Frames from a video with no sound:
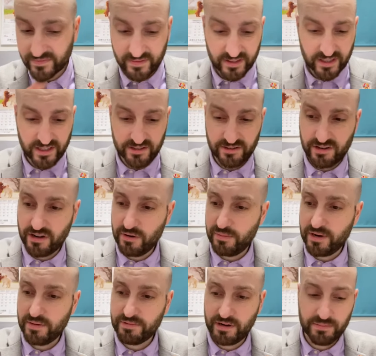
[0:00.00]
I don't know, but
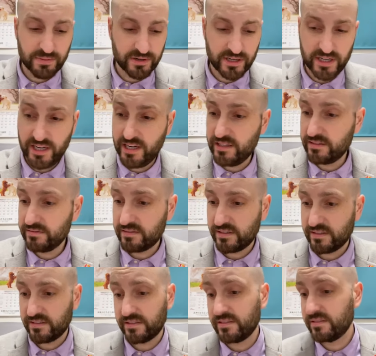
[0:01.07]
I'm going to put it in
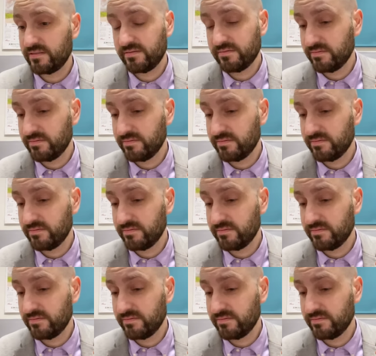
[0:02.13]
because,